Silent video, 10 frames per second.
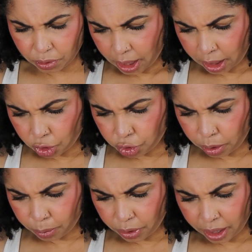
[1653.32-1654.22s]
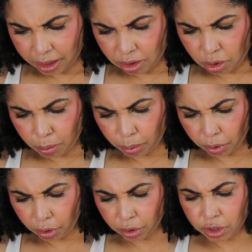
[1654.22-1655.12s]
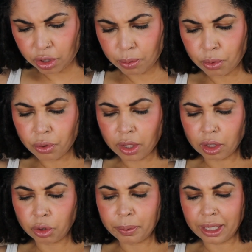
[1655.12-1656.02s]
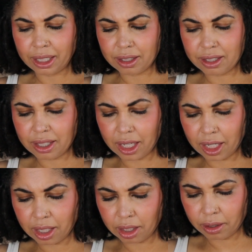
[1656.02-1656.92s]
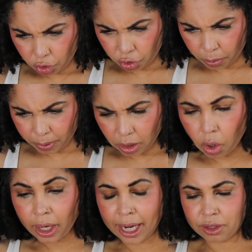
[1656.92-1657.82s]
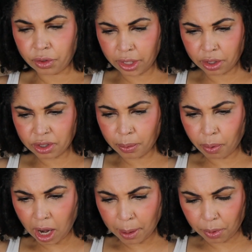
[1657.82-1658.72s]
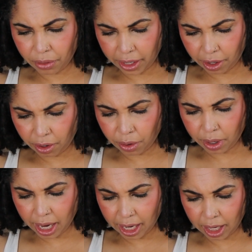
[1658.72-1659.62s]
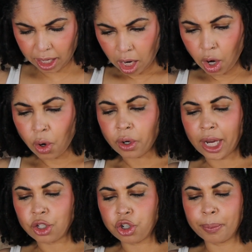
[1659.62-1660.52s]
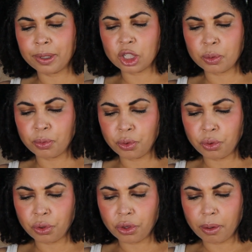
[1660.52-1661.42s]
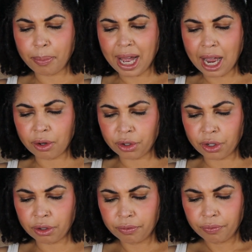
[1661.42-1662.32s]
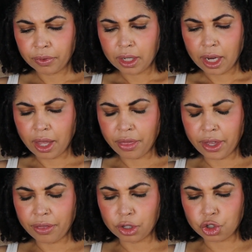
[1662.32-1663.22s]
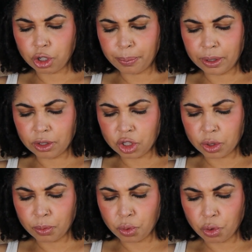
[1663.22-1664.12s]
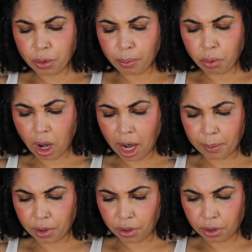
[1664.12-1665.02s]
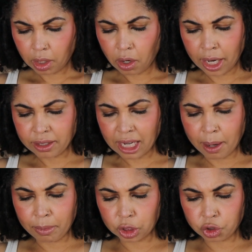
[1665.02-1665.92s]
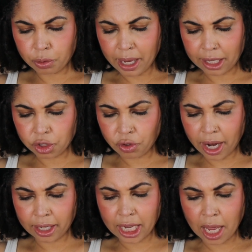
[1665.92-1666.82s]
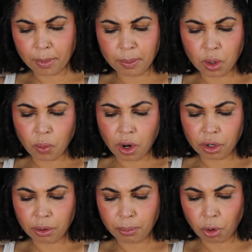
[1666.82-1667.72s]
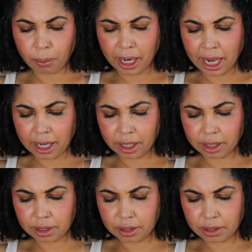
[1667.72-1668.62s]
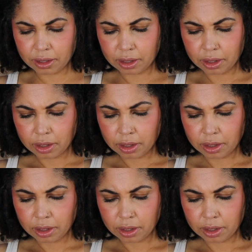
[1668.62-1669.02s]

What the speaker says: Take a trip with us to blurred, smooth, and illuminated skin. There's the primer there, okay. Oh, okay, Trippin' Smooth Powder, and then the Trippin' Smooth Primer. All right, it's got mushroom extract, chamomile water, and probiotics.